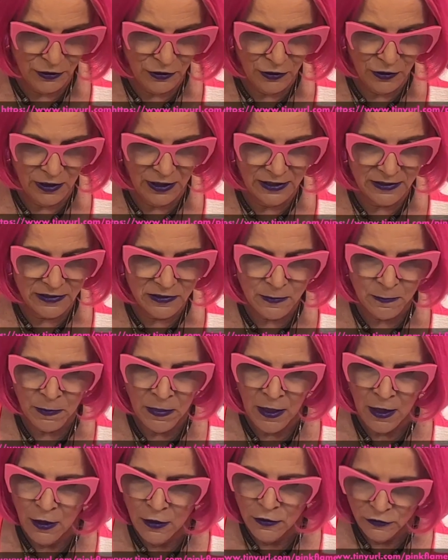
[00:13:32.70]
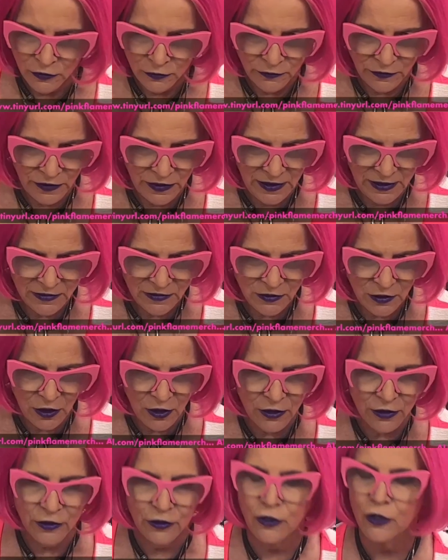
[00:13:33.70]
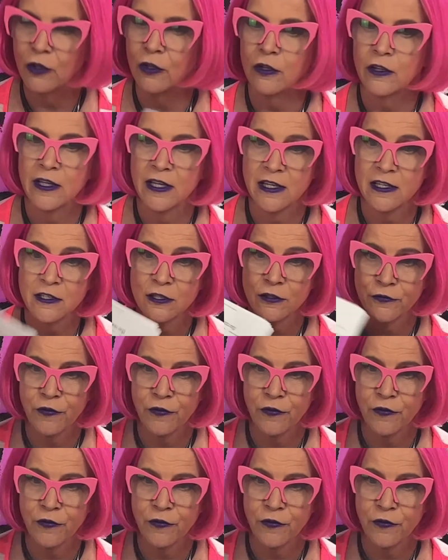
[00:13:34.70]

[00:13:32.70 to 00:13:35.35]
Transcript: curious. So this article is